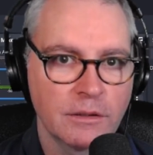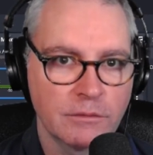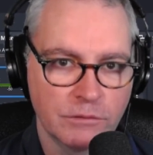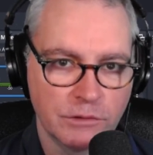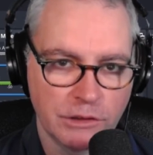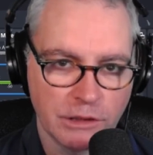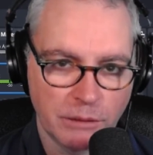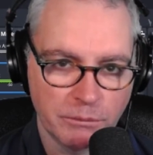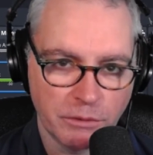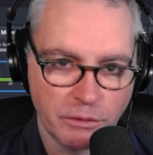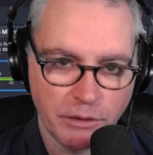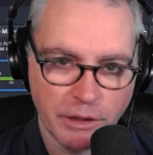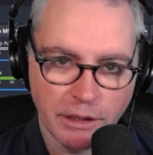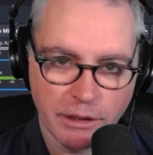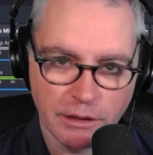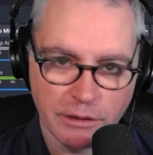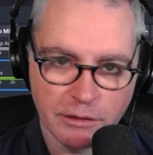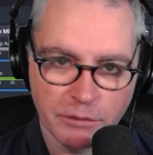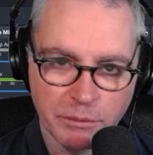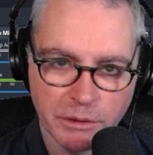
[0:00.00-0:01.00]
jump around
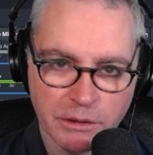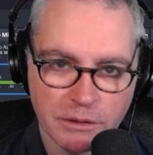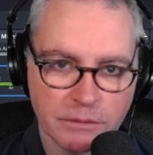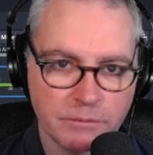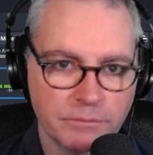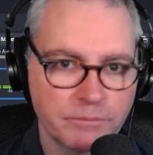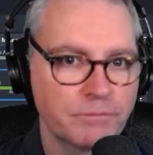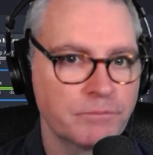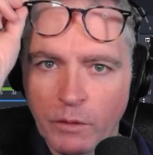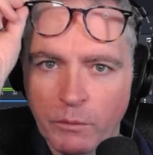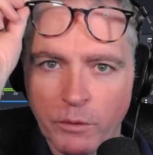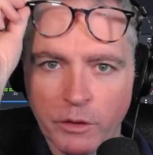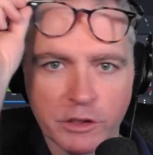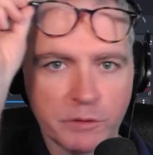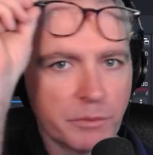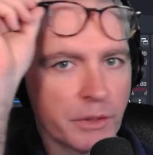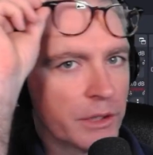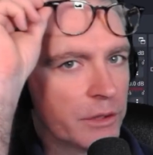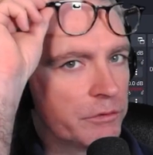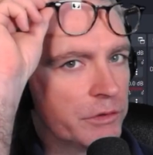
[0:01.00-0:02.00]
a little bit. Works
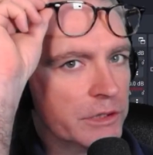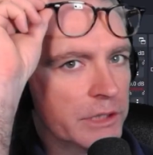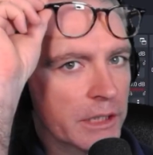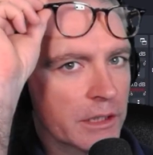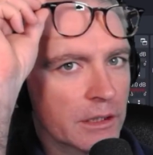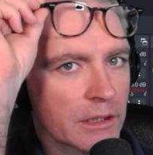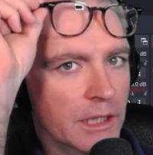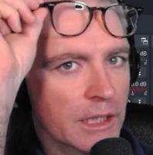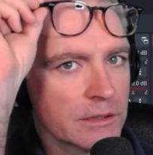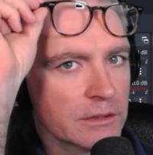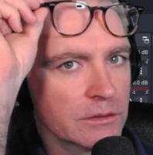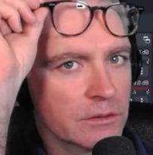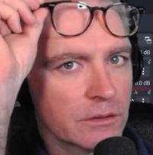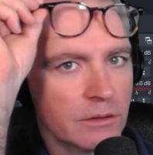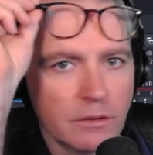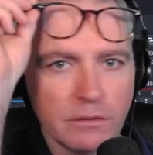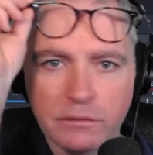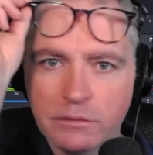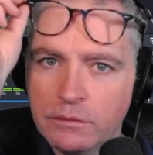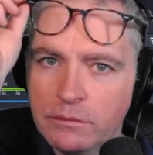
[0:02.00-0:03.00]
better if you take the glasses
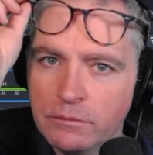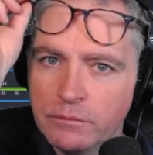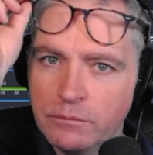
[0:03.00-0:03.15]
off.